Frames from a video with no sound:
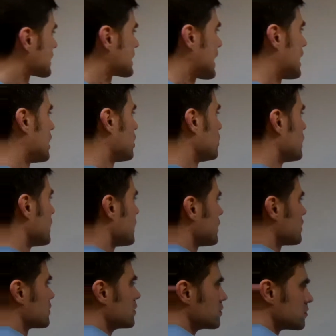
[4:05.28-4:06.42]
now
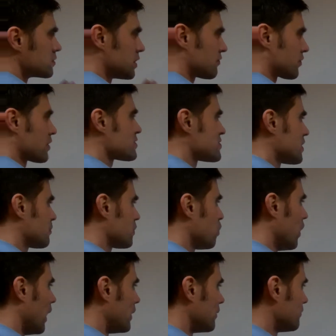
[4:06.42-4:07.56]
difference number
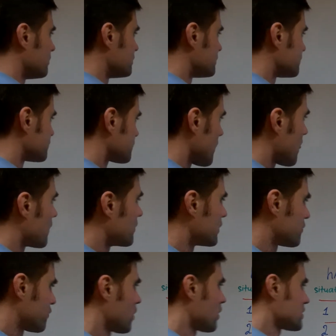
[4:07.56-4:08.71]
one, the
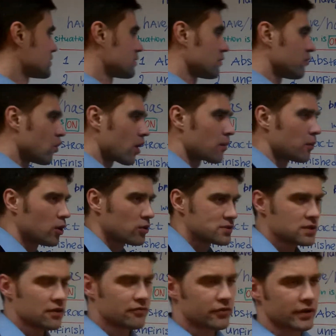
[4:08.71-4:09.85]
first and the foremost
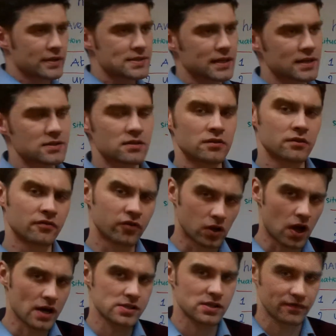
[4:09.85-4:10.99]
difference is in the
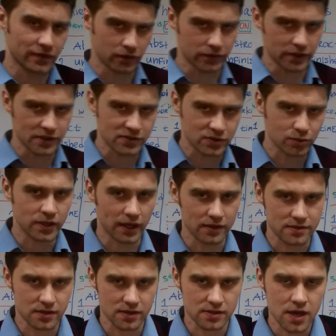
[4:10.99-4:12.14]
philosophy of these two
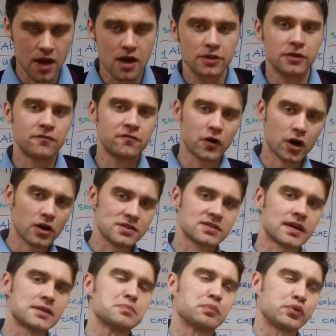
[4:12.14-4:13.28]
tenses. The first
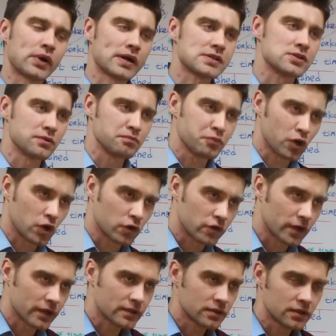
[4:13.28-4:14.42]
tense, present
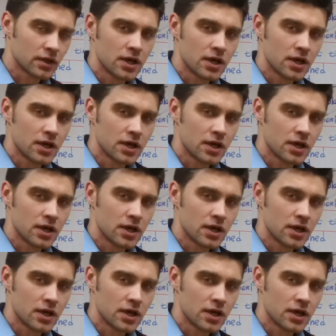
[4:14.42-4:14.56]
perfect,